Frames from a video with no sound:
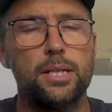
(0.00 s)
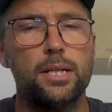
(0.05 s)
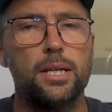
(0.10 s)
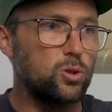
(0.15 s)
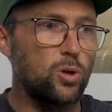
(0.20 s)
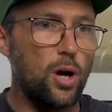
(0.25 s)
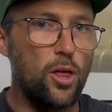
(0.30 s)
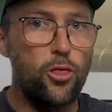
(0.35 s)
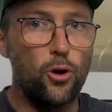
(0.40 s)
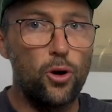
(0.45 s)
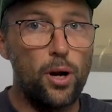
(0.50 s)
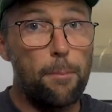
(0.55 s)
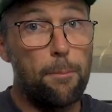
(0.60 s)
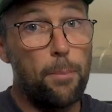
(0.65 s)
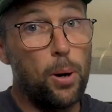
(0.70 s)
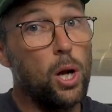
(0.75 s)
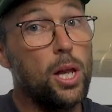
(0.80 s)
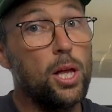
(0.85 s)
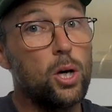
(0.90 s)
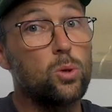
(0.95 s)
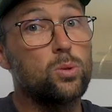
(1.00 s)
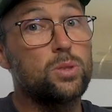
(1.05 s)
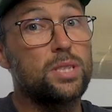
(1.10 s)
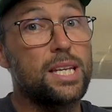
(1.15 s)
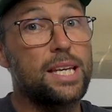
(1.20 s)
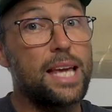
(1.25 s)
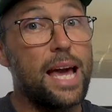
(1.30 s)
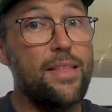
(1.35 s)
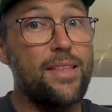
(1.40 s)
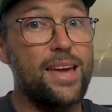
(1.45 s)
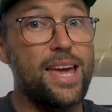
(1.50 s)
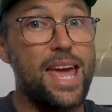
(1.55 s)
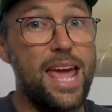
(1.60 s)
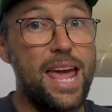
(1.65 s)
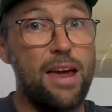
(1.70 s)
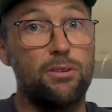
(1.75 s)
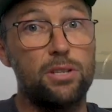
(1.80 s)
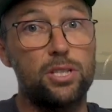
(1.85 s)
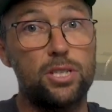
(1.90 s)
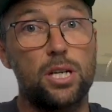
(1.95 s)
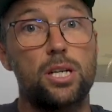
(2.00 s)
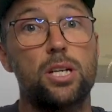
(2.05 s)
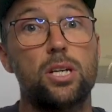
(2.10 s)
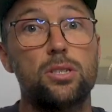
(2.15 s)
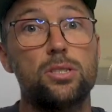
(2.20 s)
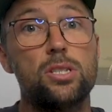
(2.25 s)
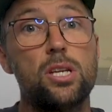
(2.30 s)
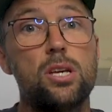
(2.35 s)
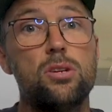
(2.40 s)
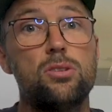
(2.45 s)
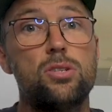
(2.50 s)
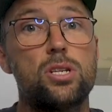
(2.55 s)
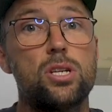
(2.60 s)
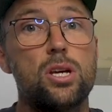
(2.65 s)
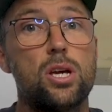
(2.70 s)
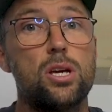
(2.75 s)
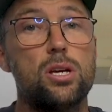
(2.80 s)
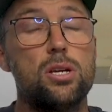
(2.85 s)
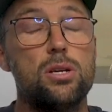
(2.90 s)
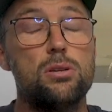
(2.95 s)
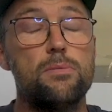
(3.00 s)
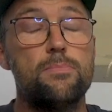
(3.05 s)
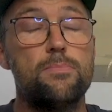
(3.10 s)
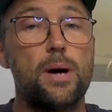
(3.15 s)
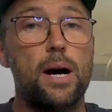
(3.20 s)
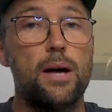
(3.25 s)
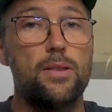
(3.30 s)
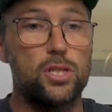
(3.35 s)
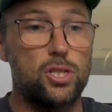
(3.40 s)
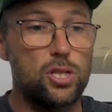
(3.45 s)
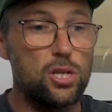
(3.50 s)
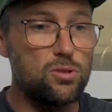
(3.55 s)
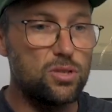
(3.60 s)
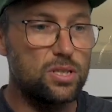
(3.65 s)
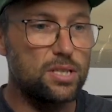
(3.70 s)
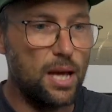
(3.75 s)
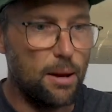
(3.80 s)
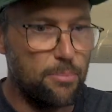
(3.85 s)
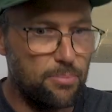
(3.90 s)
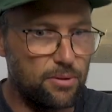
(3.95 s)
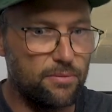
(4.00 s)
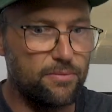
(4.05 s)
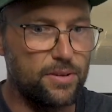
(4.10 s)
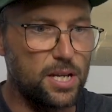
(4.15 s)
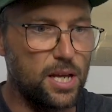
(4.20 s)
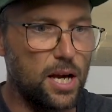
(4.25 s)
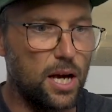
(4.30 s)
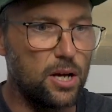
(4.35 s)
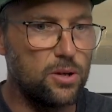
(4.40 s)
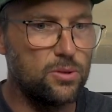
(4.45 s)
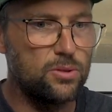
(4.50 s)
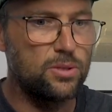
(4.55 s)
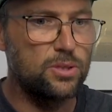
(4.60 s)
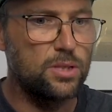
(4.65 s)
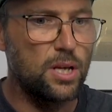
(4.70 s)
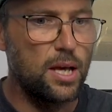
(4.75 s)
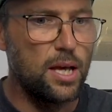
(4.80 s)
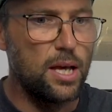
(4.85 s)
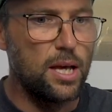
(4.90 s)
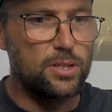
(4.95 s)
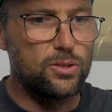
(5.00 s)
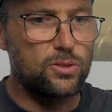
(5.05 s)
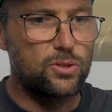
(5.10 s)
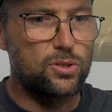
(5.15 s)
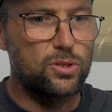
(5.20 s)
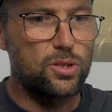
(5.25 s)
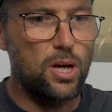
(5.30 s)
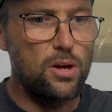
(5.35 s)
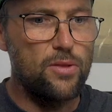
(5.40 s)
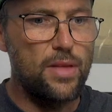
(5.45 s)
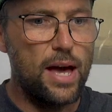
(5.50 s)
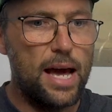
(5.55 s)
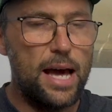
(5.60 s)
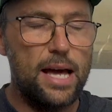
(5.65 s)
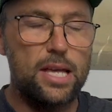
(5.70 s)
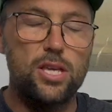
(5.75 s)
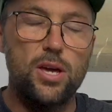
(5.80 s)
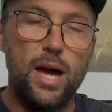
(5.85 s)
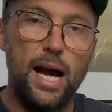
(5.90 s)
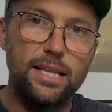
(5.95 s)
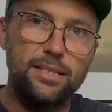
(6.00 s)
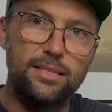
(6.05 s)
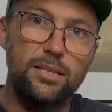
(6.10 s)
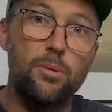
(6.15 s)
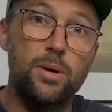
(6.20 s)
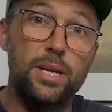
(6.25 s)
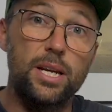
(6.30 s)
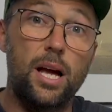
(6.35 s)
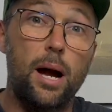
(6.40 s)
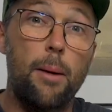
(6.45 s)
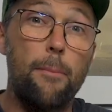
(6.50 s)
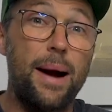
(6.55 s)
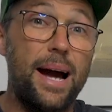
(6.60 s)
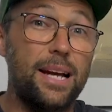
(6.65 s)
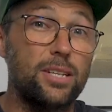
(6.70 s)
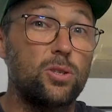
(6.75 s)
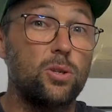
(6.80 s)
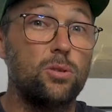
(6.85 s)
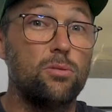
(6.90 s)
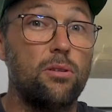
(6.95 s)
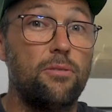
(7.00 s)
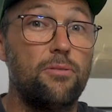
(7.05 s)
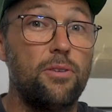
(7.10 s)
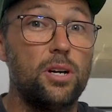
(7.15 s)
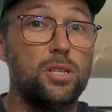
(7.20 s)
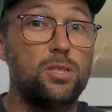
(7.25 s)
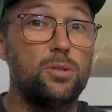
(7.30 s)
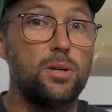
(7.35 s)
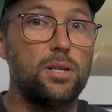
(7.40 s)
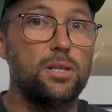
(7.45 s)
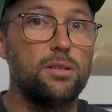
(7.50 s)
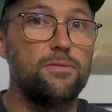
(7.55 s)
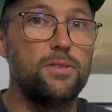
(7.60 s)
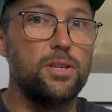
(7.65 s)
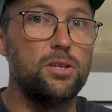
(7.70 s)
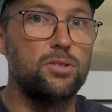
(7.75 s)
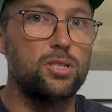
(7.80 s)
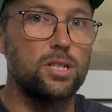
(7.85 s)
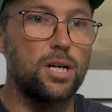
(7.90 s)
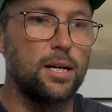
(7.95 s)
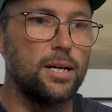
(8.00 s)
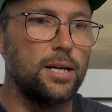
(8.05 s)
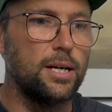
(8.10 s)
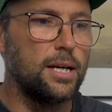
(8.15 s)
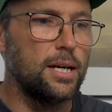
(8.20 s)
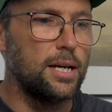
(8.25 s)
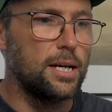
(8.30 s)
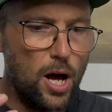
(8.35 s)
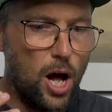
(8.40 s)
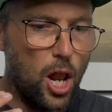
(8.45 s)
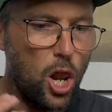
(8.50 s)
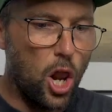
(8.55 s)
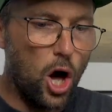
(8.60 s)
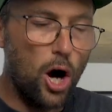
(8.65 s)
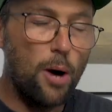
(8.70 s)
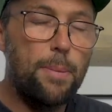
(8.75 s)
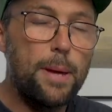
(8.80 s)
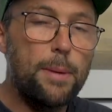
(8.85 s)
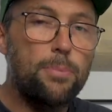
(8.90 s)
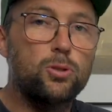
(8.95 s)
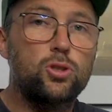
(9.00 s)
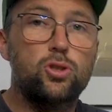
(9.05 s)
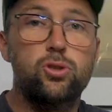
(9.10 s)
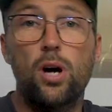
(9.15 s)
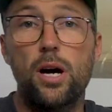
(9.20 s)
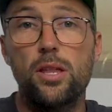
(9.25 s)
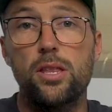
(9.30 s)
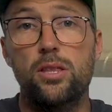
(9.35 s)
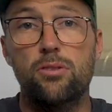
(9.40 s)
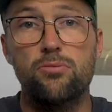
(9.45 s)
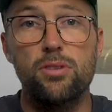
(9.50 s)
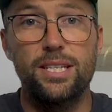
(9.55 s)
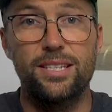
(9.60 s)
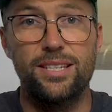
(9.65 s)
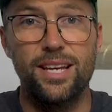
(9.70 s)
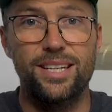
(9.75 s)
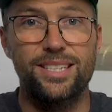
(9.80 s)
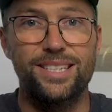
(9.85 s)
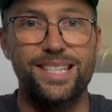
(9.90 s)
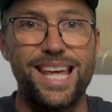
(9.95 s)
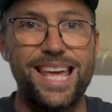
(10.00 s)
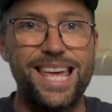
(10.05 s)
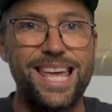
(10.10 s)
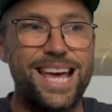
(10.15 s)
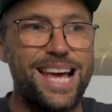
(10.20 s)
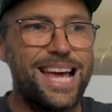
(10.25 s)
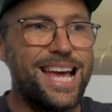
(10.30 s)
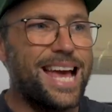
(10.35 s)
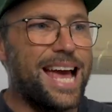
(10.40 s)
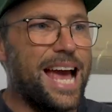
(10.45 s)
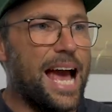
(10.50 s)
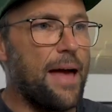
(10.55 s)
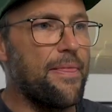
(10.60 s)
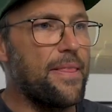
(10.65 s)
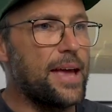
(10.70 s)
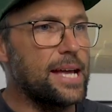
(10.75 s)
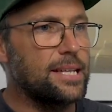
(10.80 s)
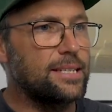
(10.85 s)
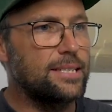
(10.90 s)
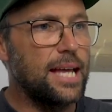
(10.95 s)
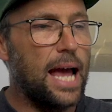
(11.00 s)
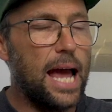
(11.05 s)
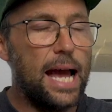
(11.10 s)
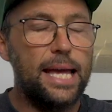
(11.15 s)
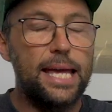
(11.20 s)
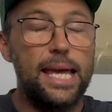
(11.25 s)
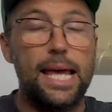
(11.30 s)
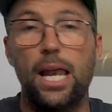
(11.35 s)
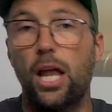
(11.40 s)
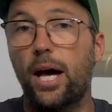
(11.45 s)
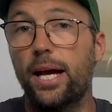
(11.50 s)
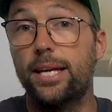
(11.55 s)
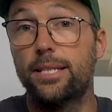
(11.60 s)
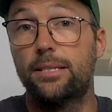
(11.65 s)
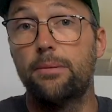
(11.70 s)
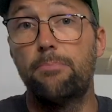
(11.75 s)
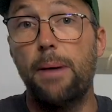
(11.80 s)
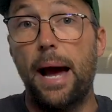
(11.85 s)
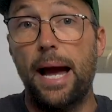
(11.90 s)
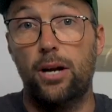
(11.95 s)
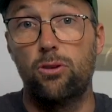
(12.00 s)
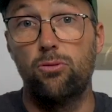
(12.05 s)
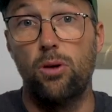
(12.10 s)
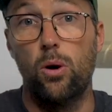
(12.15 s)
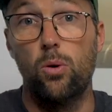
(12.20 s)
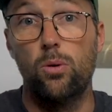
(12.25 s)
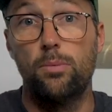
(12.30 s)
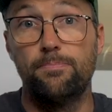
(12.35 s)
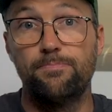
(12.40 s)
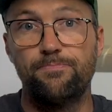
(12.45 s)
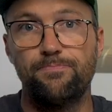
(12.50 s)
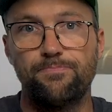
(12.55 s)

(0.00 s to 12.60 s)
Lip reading: So I thought I'd pull it all together here and chuck it on YouTube, the 2 separate videos, so that you had somewhere to come back to and refer to it in the future. A lot of people try the 360 and they attack it like it's a back roll.